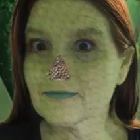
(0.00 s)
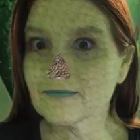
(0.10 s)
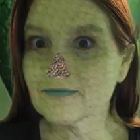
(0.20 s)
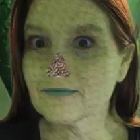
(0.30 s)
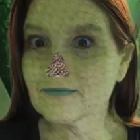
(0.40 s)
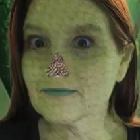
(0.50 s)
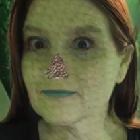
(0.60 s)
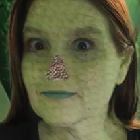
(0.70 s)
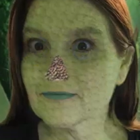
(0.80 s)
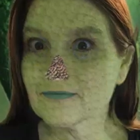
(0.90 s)
You know,
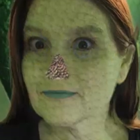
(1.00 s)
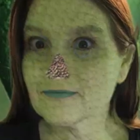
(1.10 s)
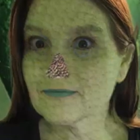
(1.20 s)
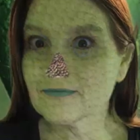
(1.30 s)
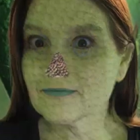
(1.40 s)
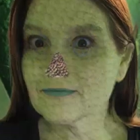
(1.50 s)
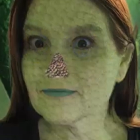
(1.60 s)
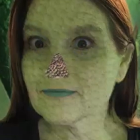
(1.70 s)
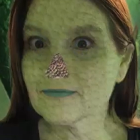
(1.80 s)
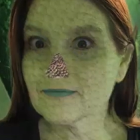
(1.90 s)
like there's eye
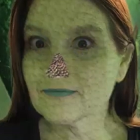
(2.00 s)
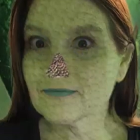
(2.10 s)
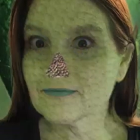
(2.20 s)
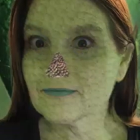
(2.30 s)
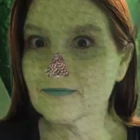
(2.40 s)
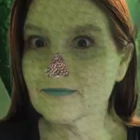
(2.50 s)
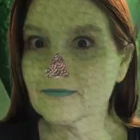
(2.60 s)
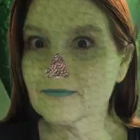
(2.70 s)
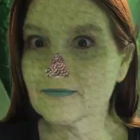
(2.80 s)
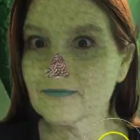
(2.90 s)
sockets are in there.
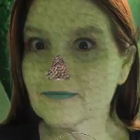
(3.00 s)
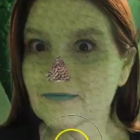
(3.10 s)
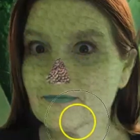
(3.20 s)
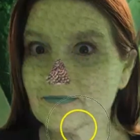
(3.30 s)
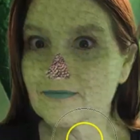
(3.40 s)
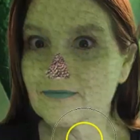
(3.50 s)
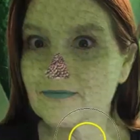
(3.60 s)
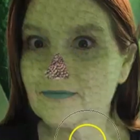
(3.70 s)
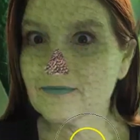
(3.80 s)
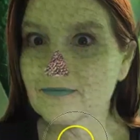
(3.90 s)
Um, and
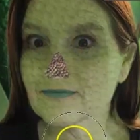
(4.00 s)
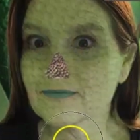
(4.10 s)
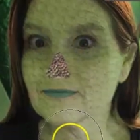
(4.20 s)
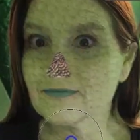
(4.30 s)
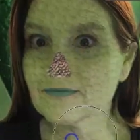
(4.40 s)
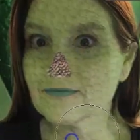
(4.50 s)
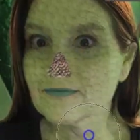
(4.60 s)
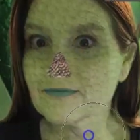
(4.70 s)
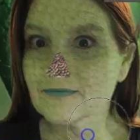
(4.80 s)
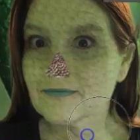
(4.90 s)
you may have other
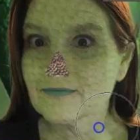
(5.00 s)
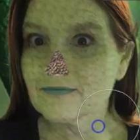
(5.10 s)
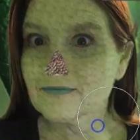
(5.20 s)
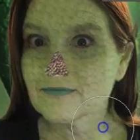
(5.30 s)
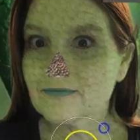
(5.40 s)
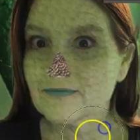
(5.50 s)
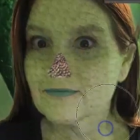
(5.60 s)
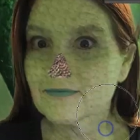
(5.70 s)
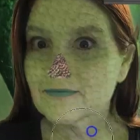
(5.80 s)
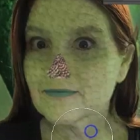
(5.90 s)
areas like under your
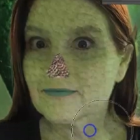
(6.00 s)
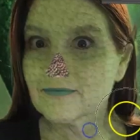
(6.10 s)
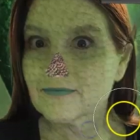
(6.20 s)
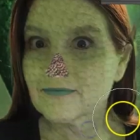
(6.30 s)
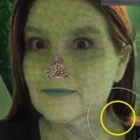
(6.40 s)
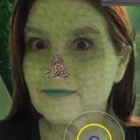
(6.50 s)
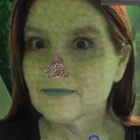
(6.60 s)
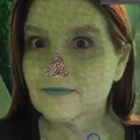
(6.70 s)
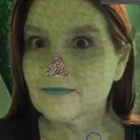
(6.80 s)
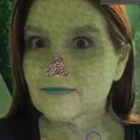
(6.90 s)
neck, go a
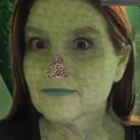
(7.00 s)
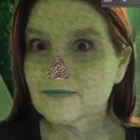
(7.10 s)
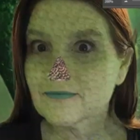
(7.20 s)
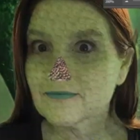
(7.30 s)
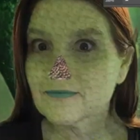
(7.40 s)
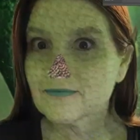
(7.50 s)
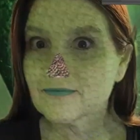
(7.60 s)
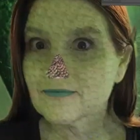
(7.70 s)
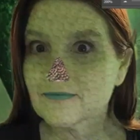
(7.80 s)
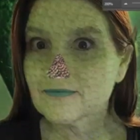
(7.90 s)
little darker in
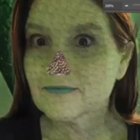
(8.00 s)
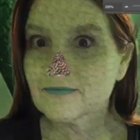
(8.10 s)
here.